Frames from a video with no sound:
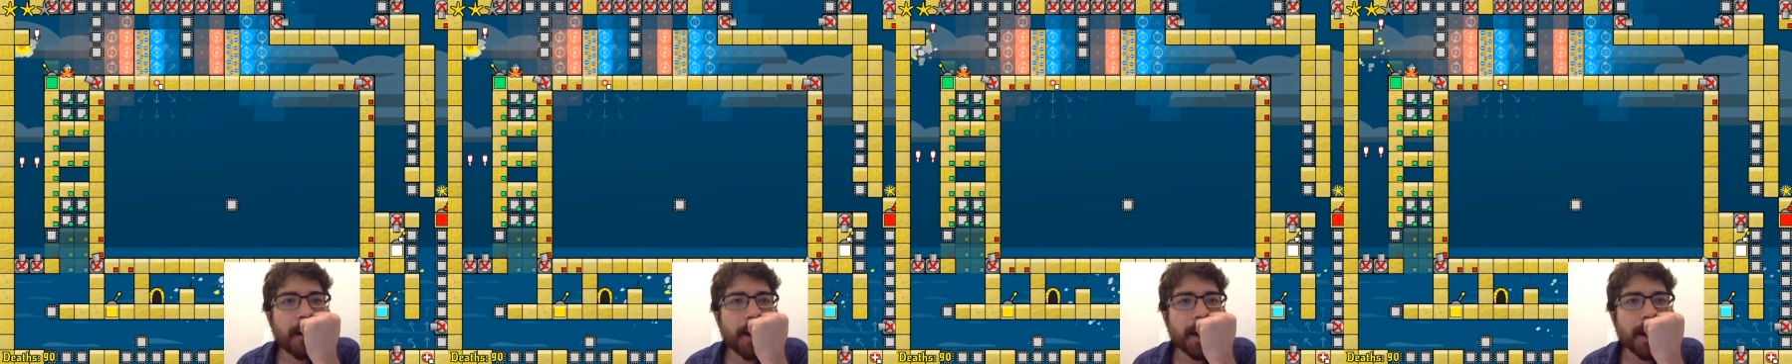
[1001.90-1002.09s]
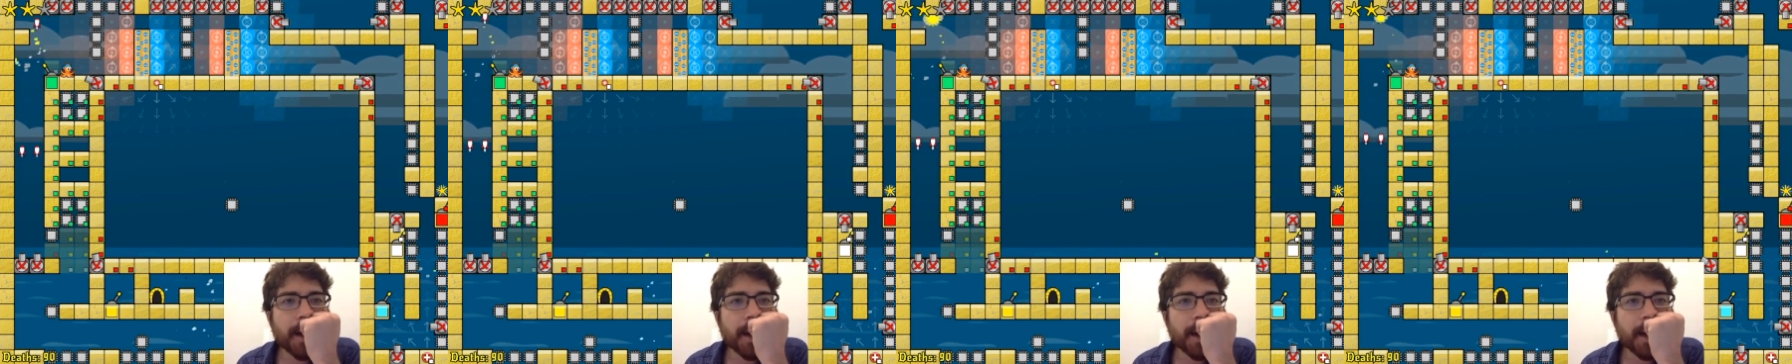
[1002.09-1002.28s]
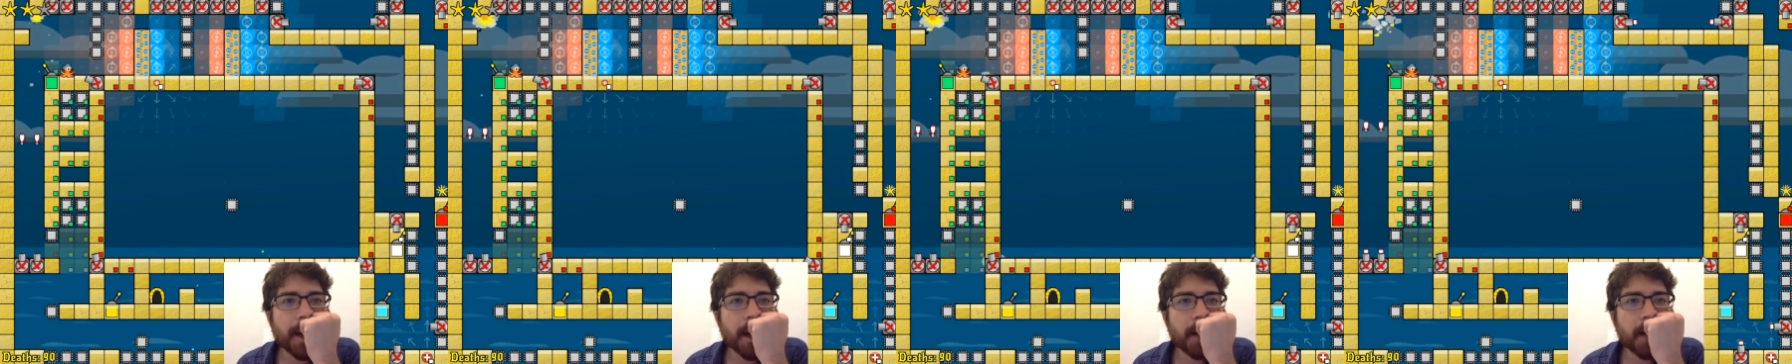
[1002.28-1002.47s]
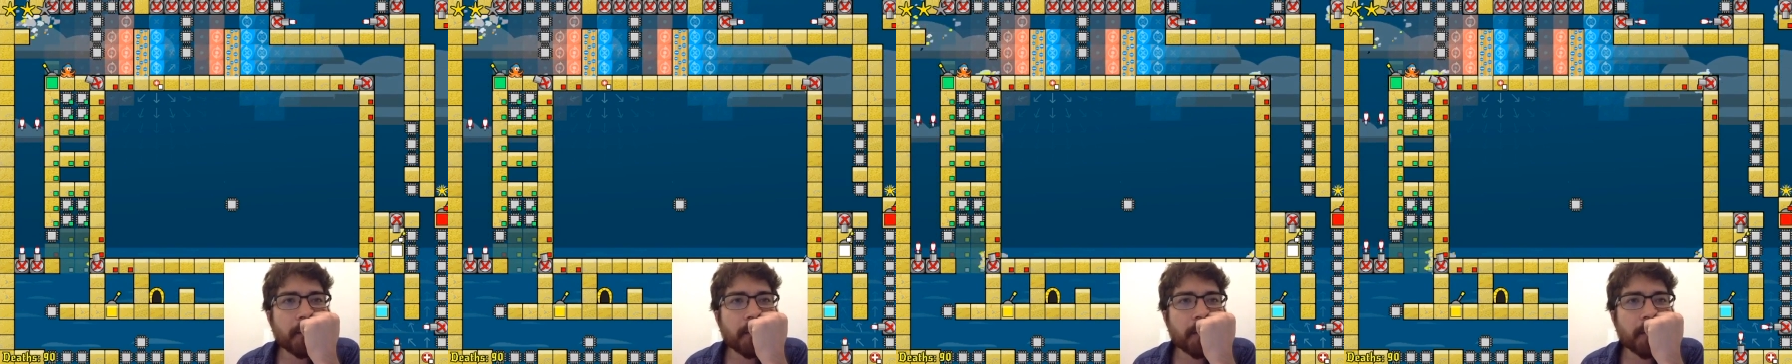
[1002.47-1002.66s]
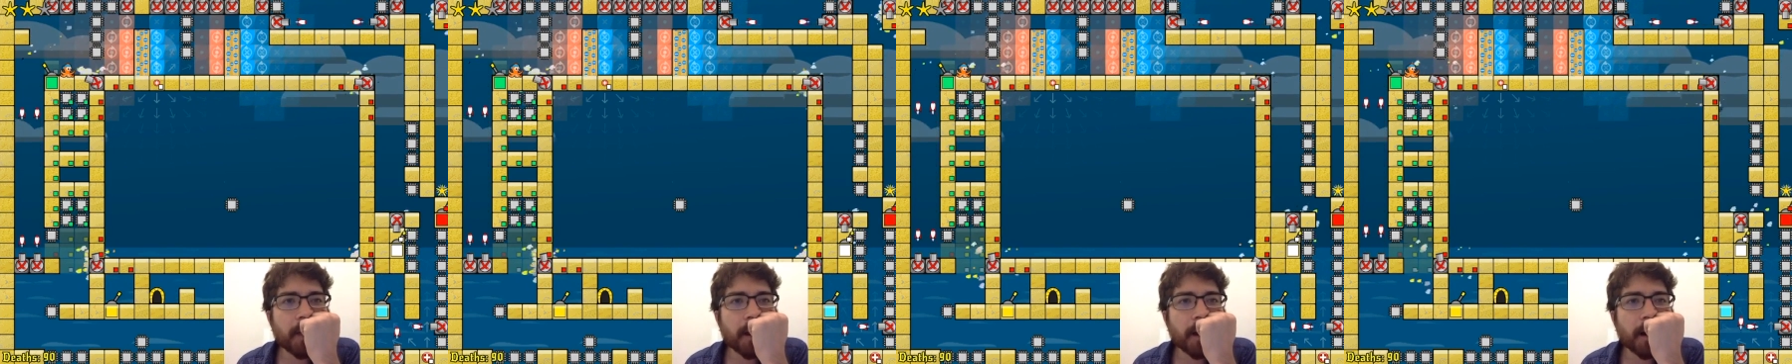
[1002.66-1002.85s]
I can't get
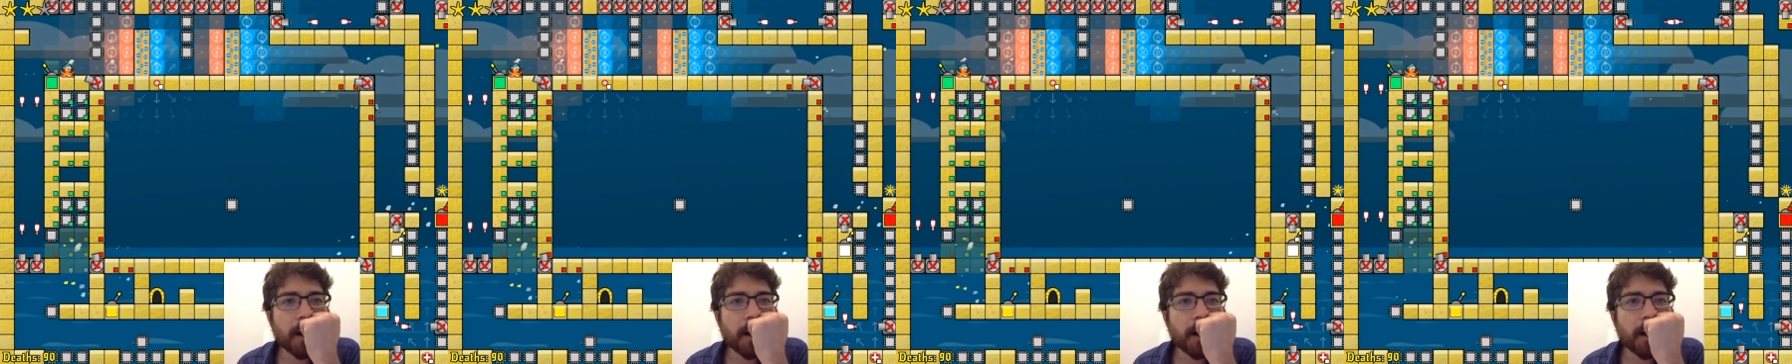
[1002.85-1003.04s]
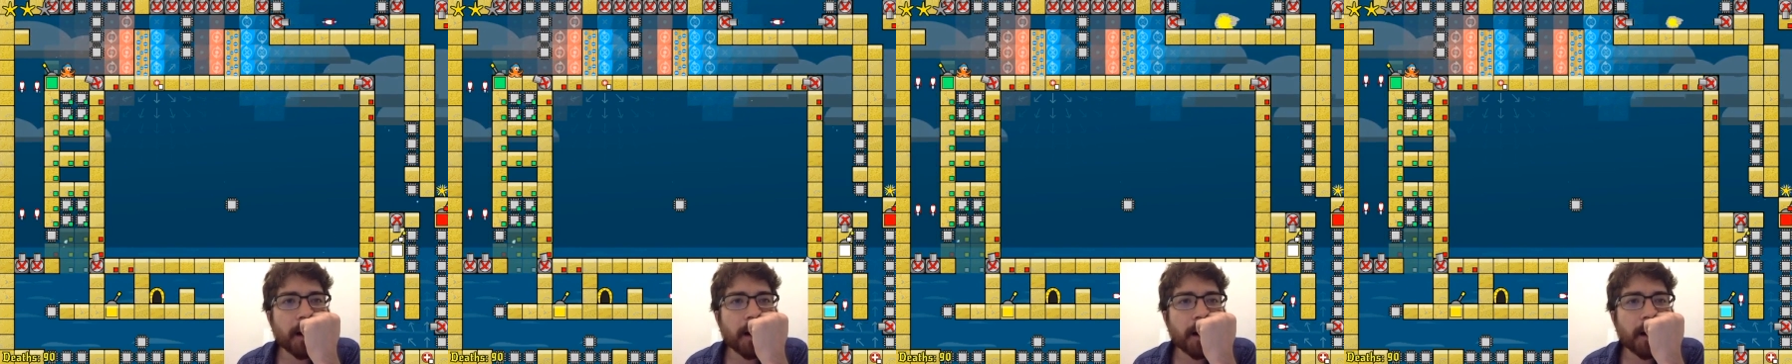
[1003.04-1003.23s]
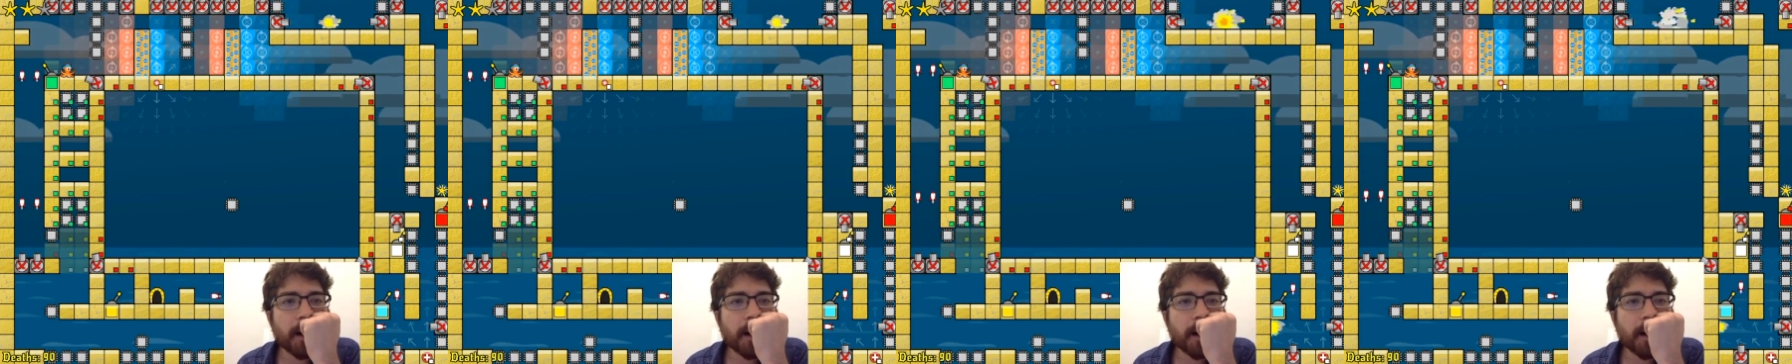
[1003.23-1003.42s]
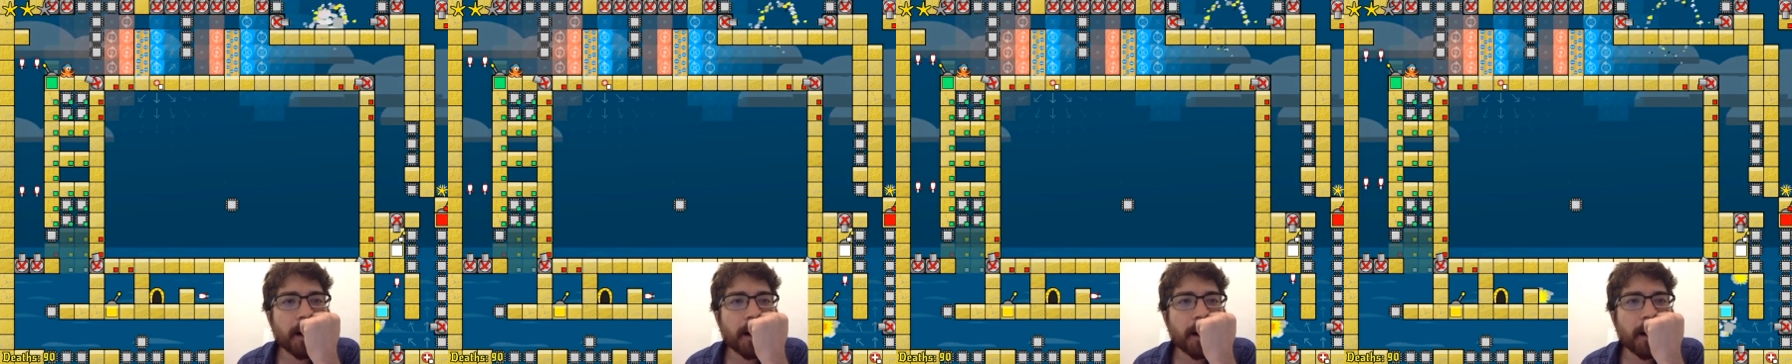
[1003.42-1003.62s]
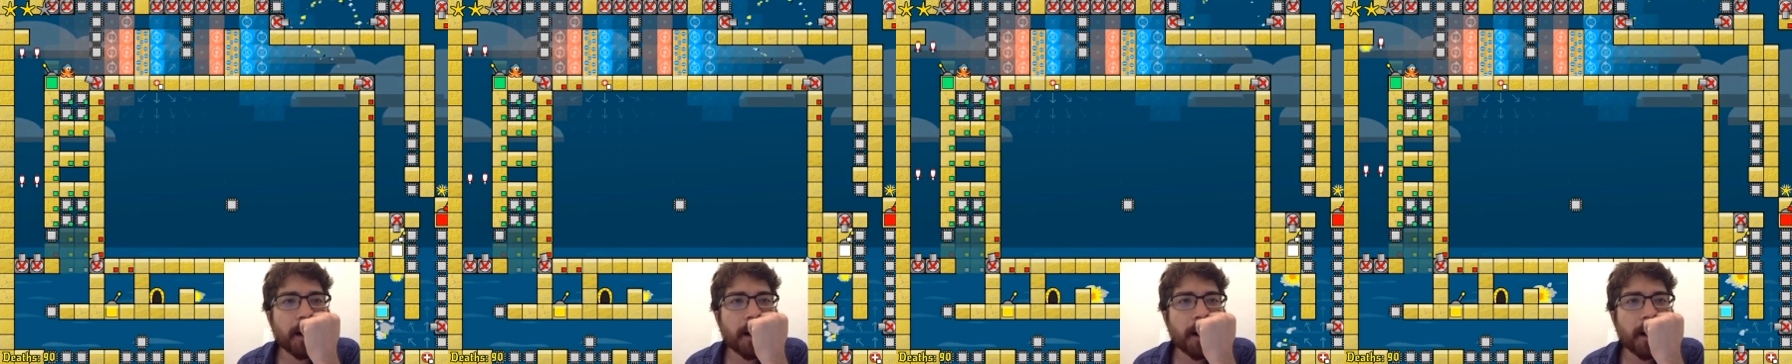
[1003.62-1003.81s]
up there.
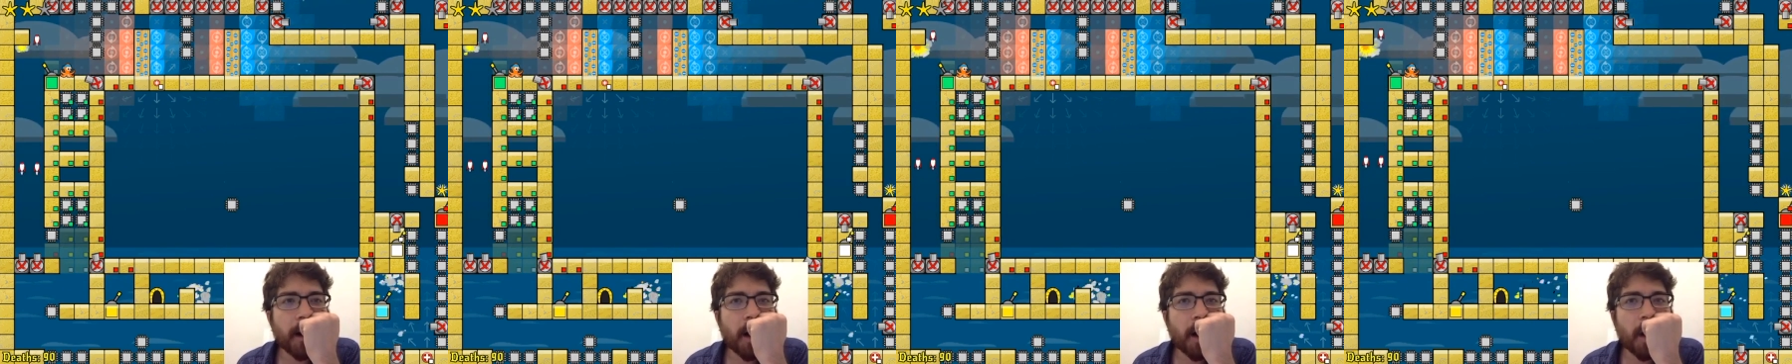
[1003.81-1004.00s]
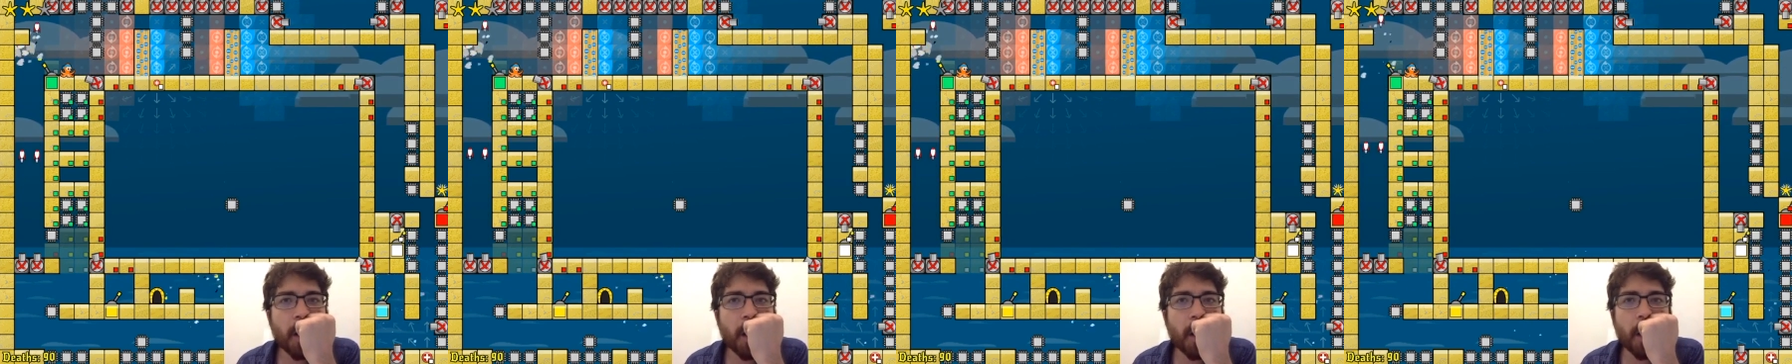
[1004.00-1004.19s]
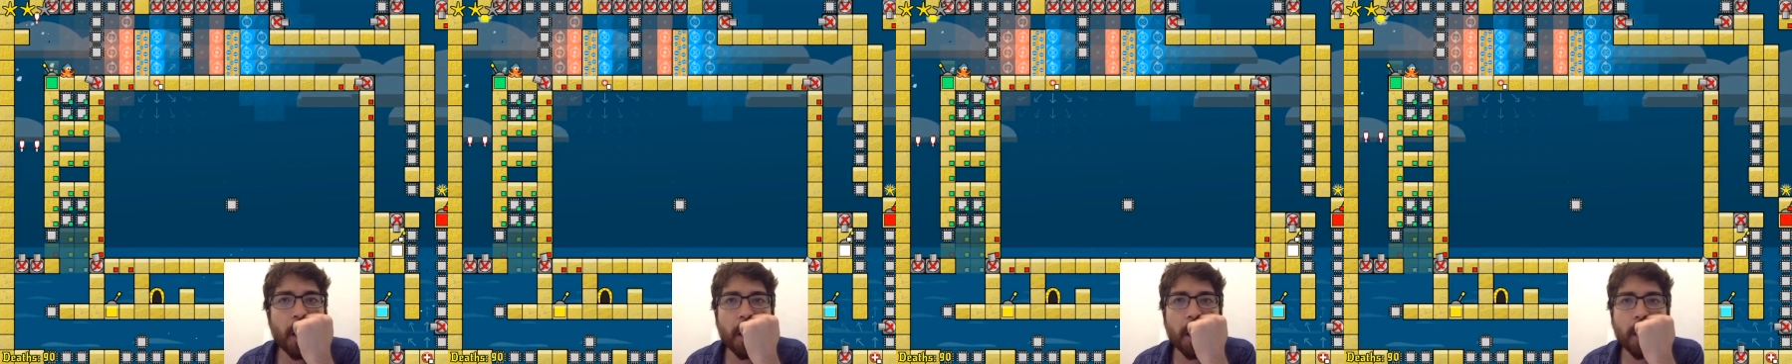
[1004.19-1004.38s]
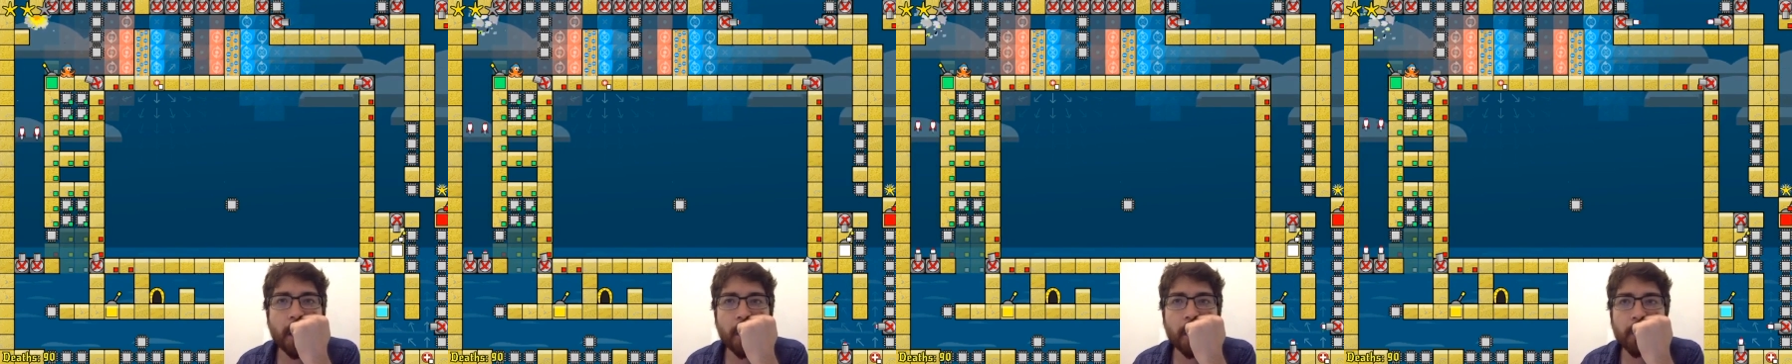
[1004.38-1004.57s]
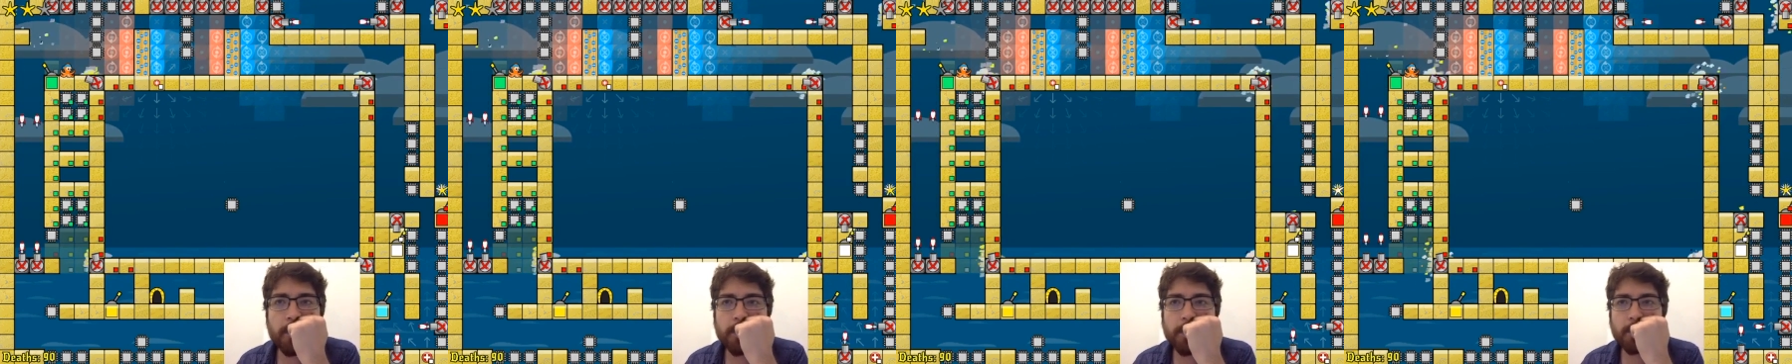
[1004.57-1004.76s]
Oh,